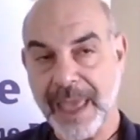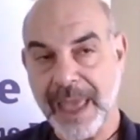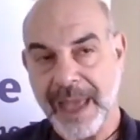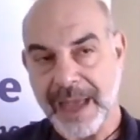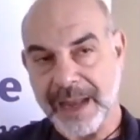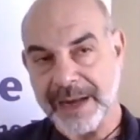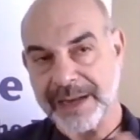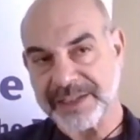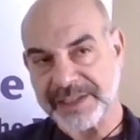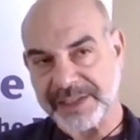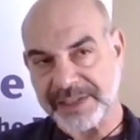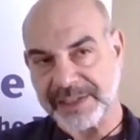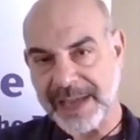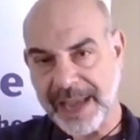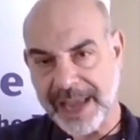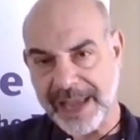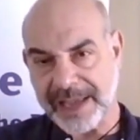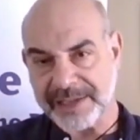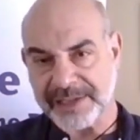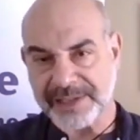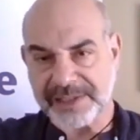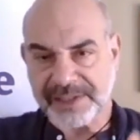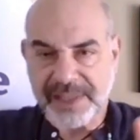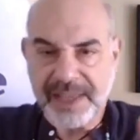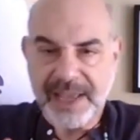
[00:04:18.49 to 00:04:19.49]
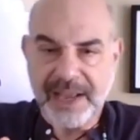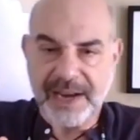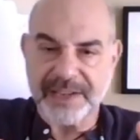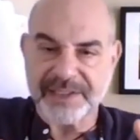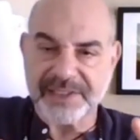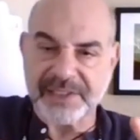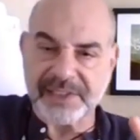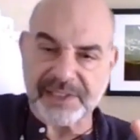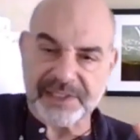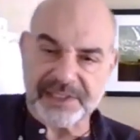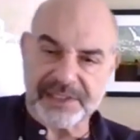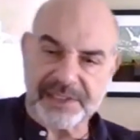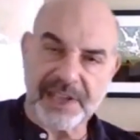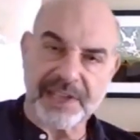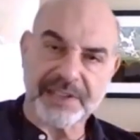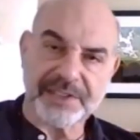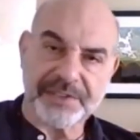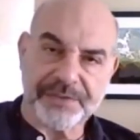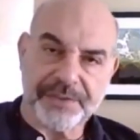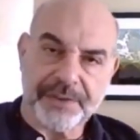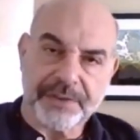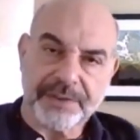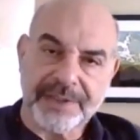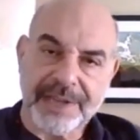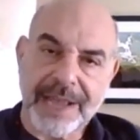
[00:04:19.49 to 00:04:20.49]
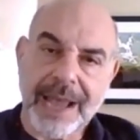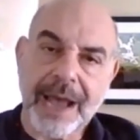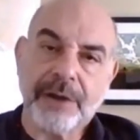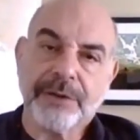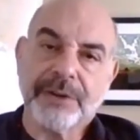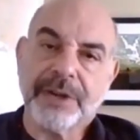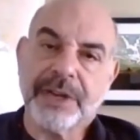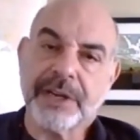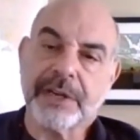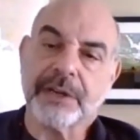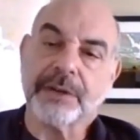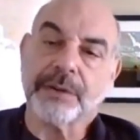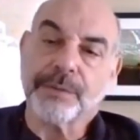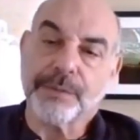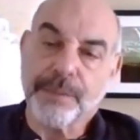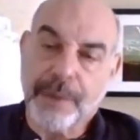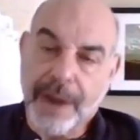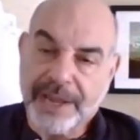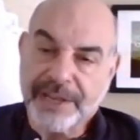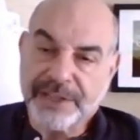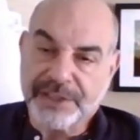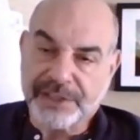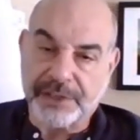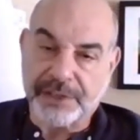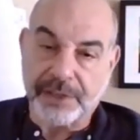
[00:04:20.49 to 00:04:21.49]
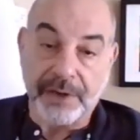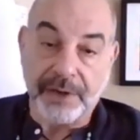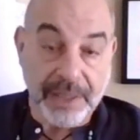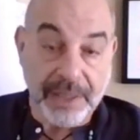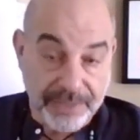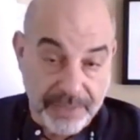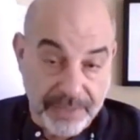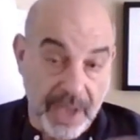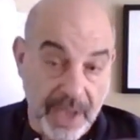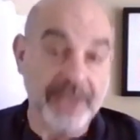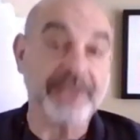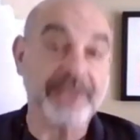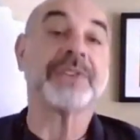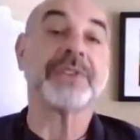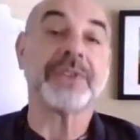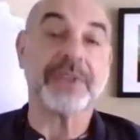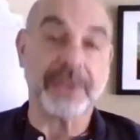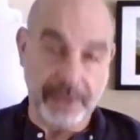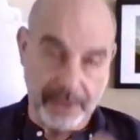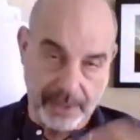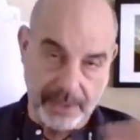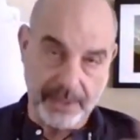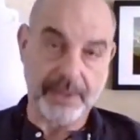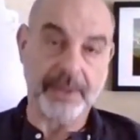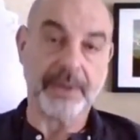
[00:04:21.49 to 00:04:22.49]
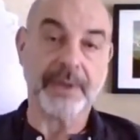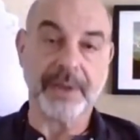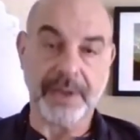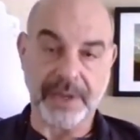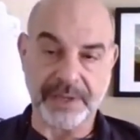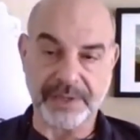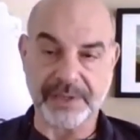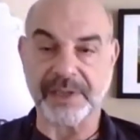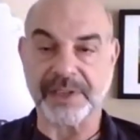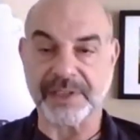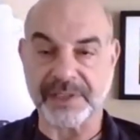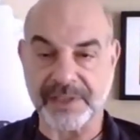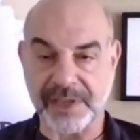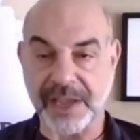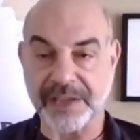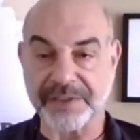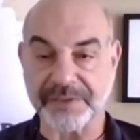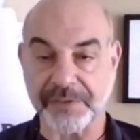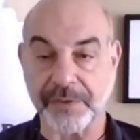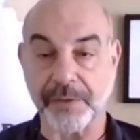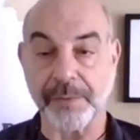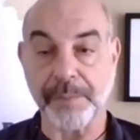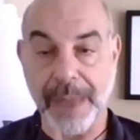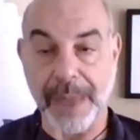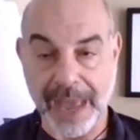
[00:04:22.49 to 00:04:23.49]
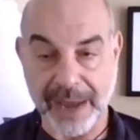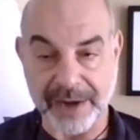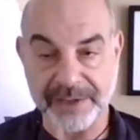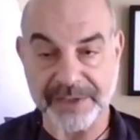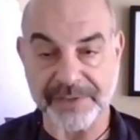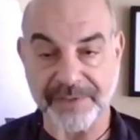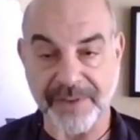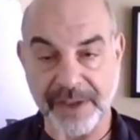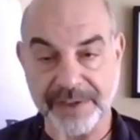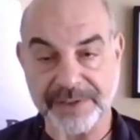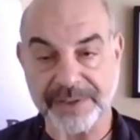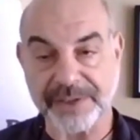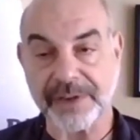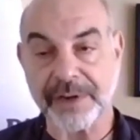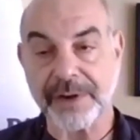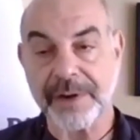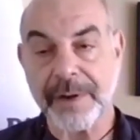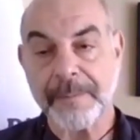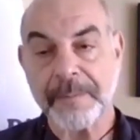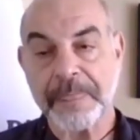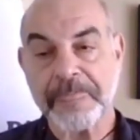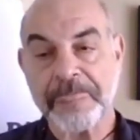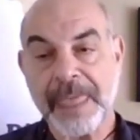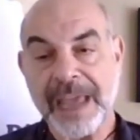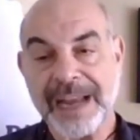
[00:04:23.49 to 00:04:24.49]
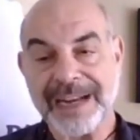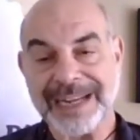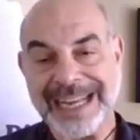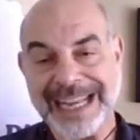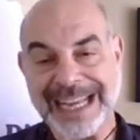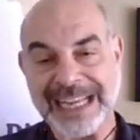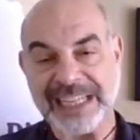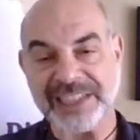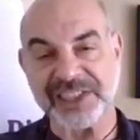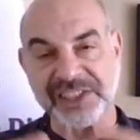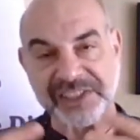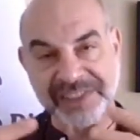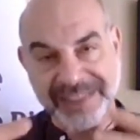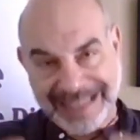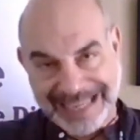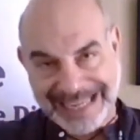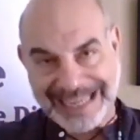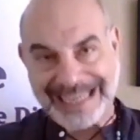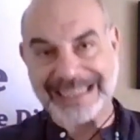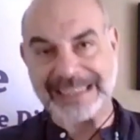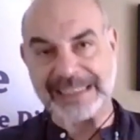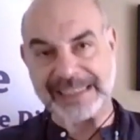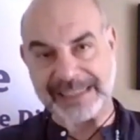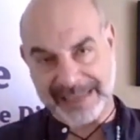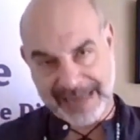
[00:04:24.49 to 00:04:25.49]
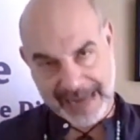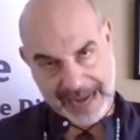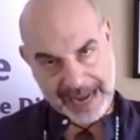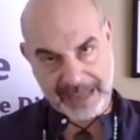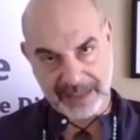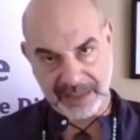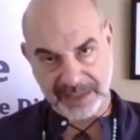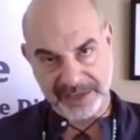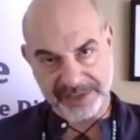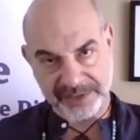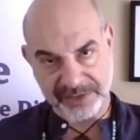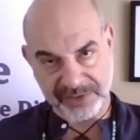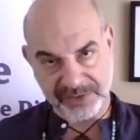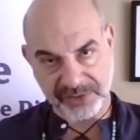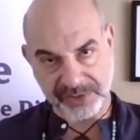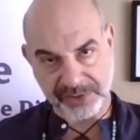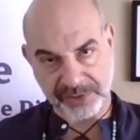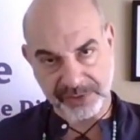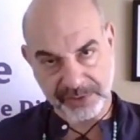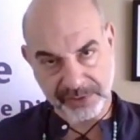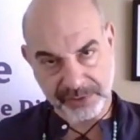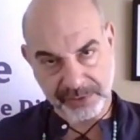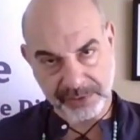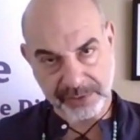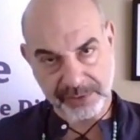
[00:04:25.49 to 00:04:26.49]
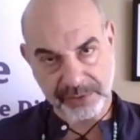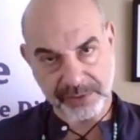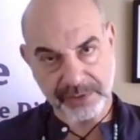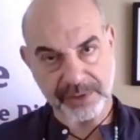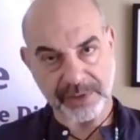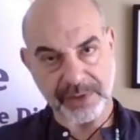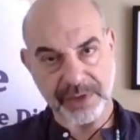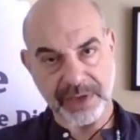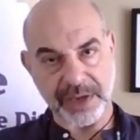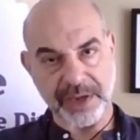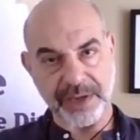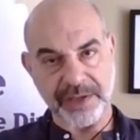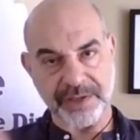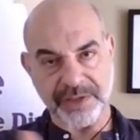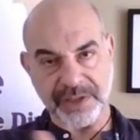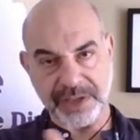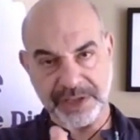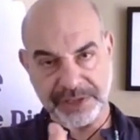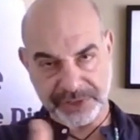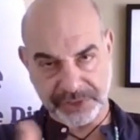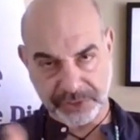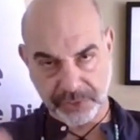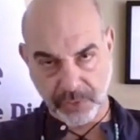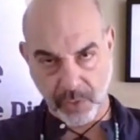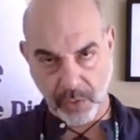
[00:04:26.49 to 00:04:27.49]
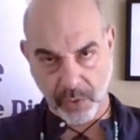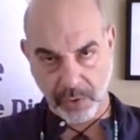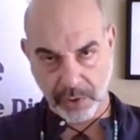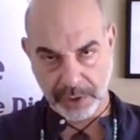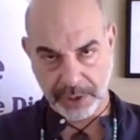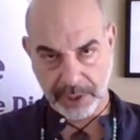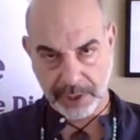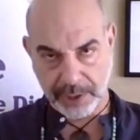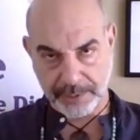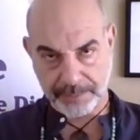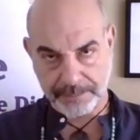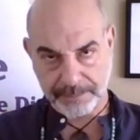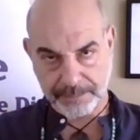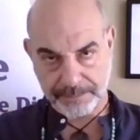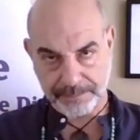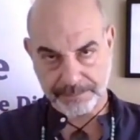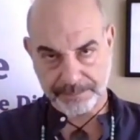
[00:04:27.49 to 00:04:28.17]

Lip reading: And it says that a successful downhill racer, and thus a successful manifestor, needs these talents in this order.